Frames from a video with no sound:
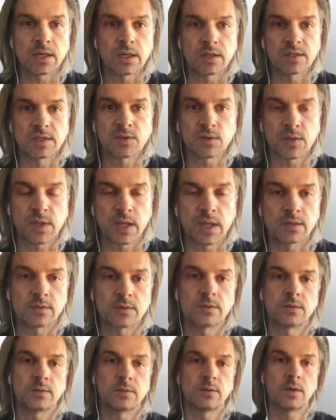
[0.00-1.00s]
so that
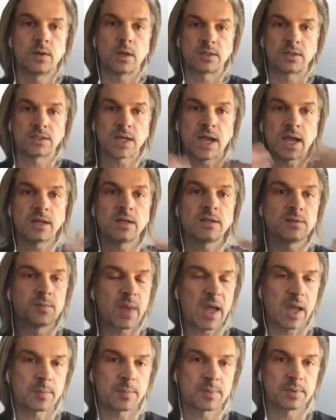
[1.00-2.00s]
a tiled
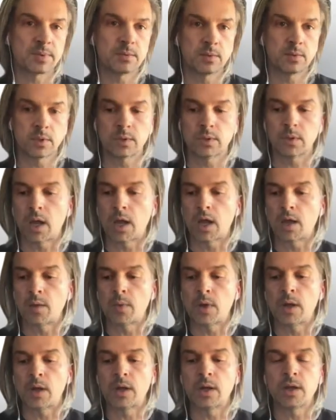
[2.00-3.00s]
map
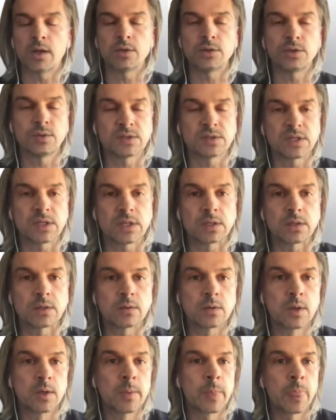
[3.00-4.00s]
using
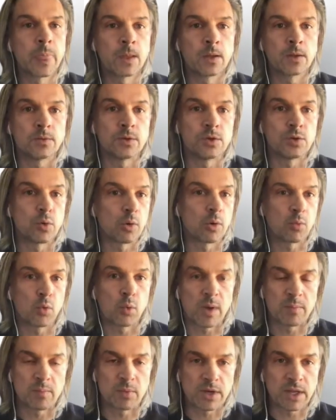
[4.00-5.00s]
the normal
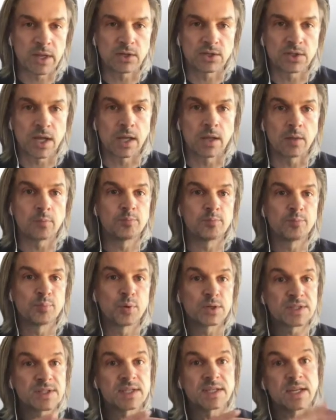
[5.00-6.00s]
web Mercator tile
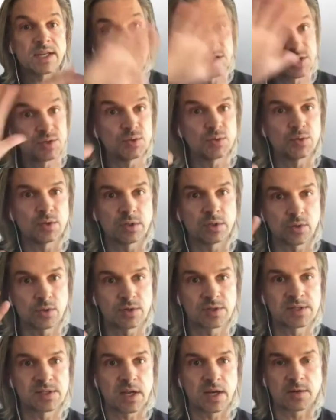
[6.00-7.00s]
puts it into your
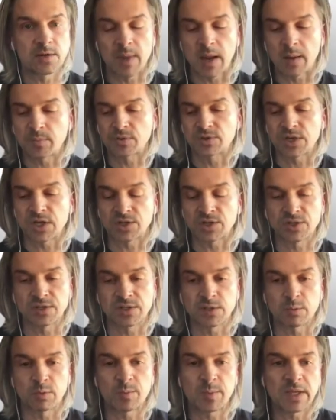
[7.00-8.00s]
desired map projection.
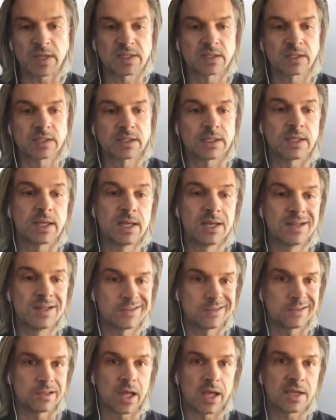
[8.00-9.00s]
So we're basically
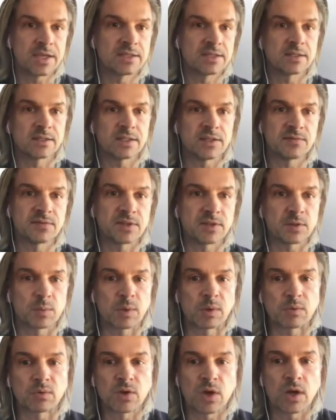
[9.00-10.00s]
lying to leaflet,
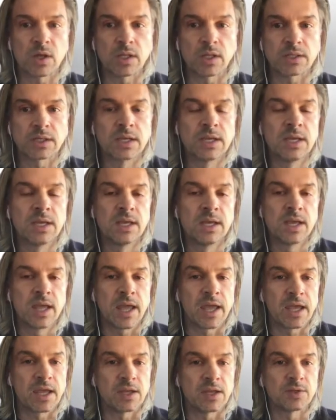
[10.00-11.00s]
we would call it.
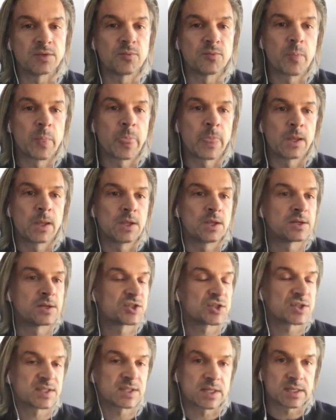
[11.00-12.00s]
And here's
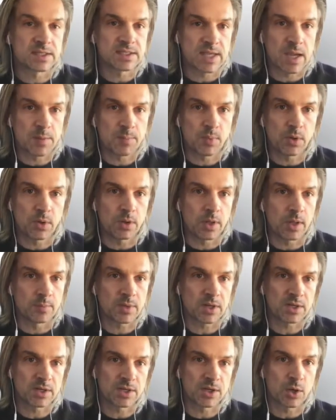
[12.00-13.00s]
just an example. I'm
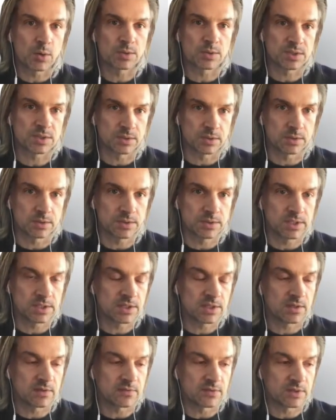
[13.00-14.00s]
not going to go into
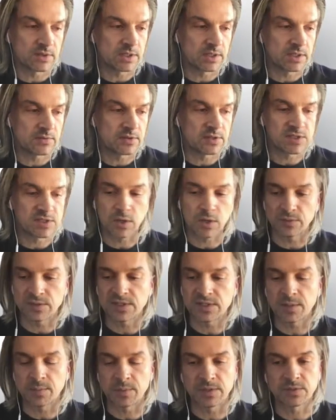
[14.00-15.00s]
detail of any of these code
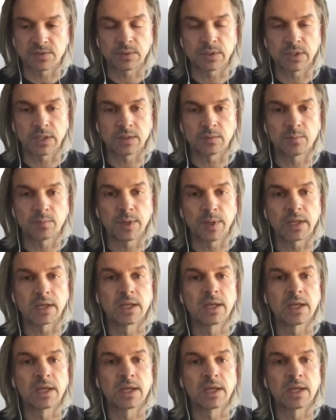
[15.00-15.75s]
snippets really, but